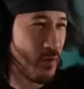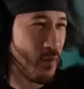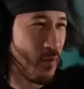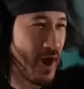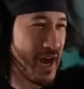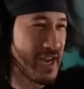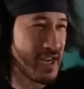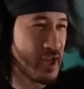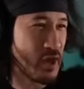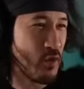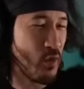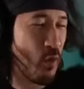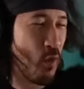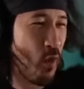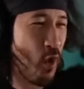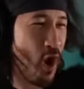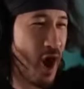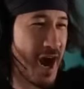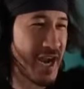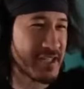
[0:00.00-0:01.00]
wait, you
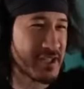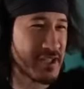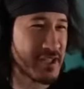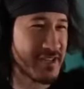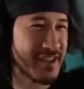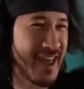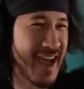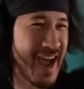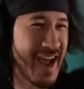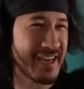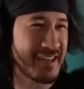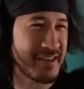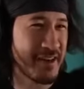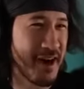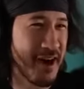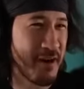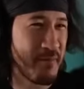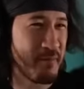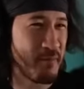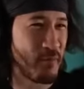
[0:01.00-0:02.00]
no, watched that
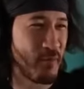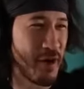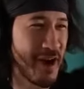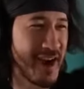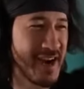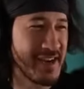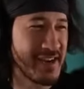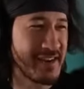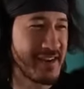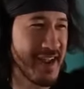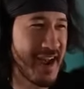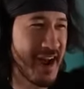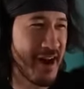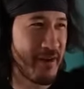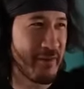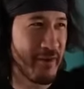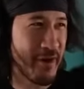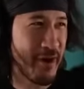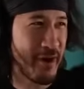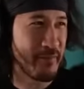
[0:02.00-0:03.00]
come right Mark,
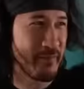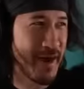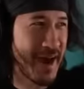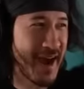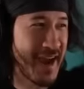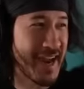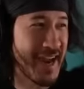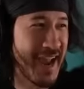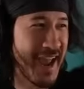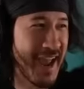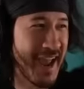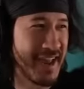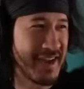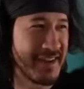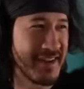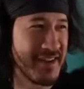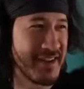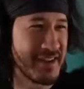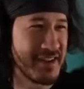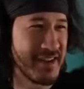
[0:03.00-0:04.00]
down on my walkie.
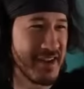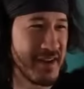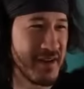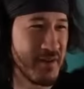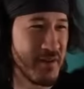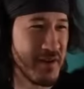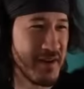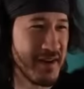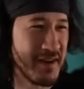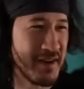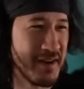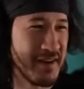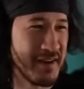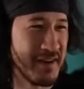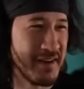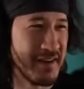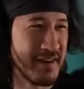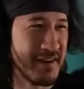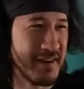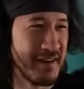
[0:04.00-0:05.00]
head, didn't you?
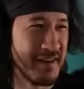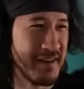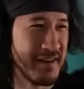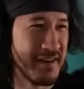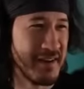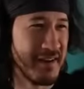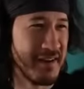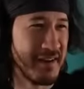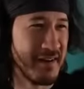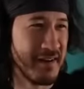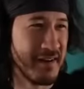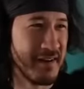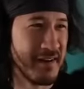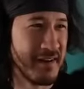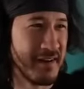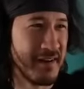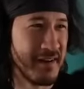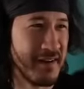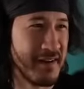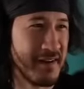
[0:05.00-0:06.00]
You,
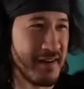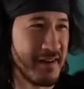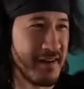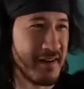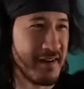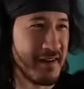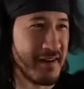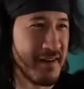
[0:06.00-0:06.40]
you're walking.